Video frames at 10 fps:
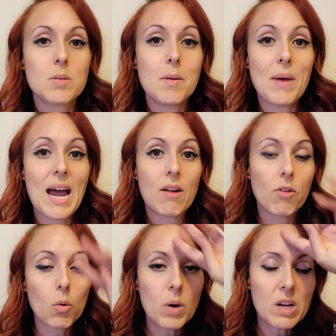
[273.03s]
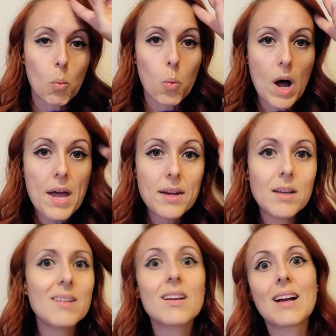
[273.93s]
to be back for week 1,
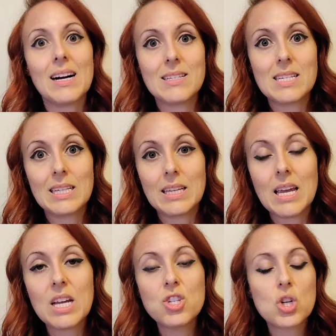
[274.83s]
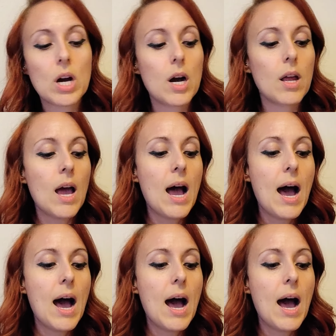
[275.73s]
constantly injured.